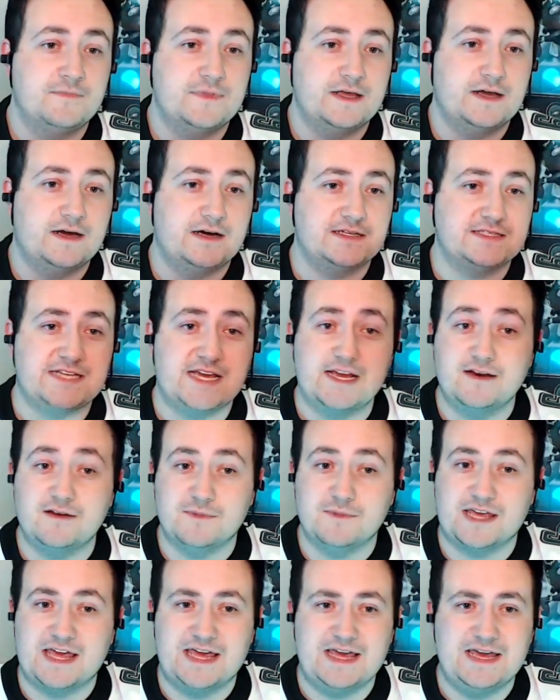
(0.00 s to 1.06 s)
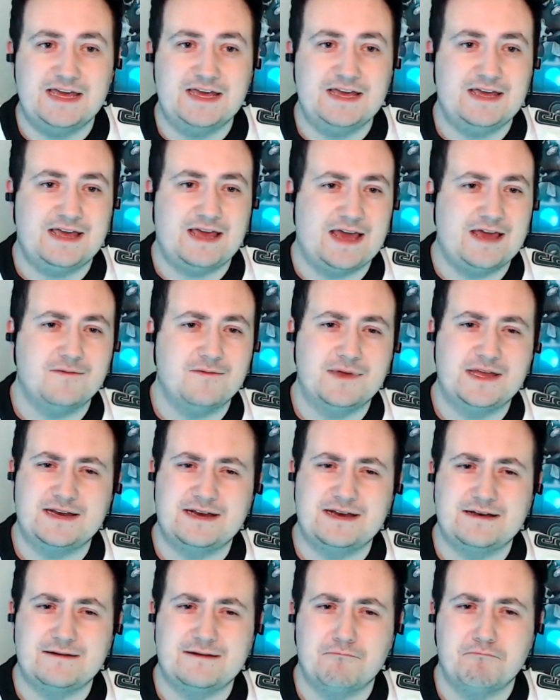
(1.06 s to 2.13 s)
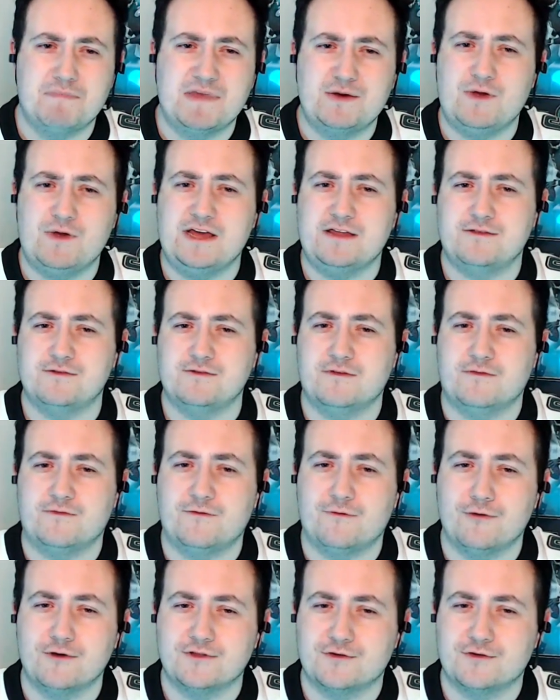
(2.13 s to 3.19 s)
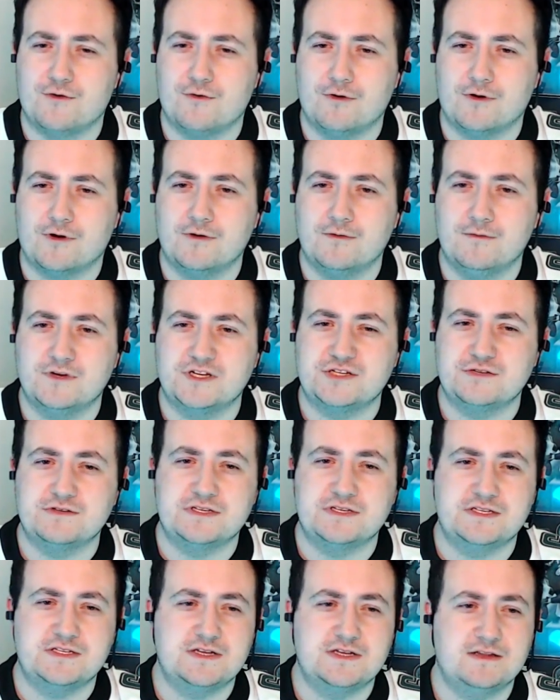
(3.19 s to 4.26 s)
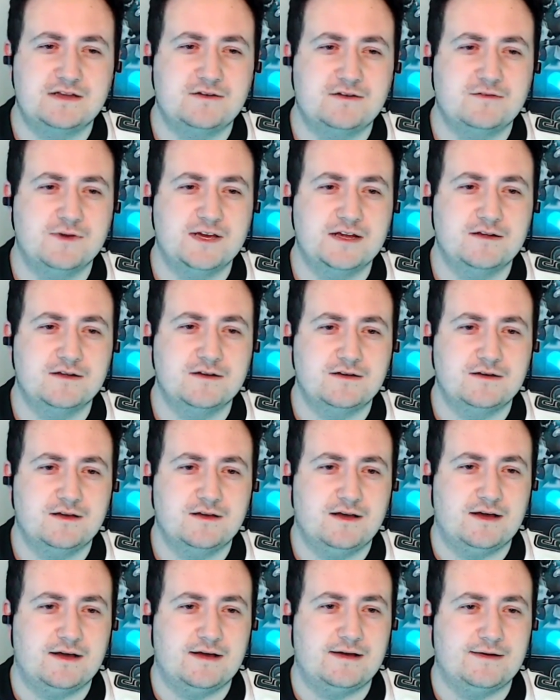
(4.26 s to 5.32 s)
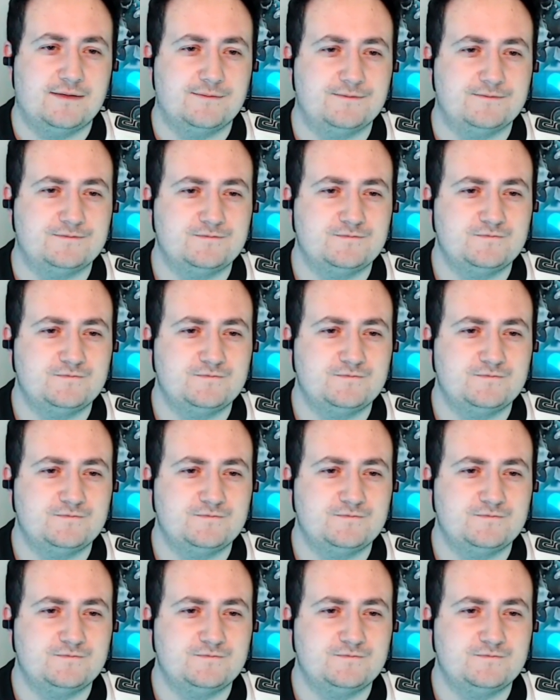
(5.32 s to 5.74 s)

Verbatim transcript: Uh, Tanner McKee came in midway through the fourth quarter, which was a little weird. Um,